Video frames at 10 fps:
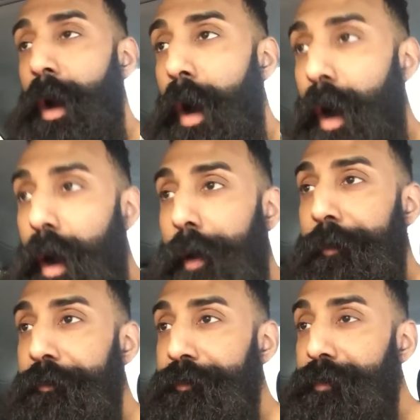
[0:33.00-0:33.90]

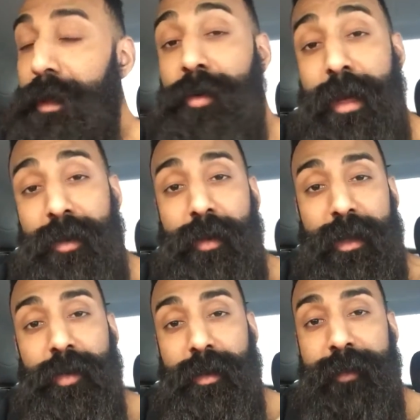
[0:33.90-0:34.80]
So that's
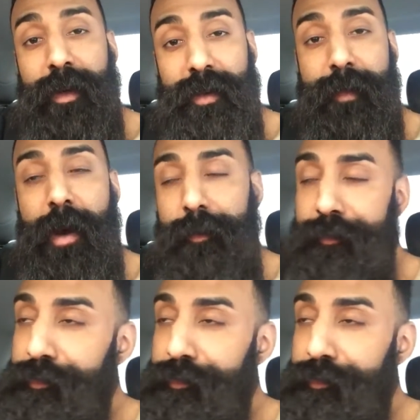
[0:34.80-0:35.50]
what the video is about.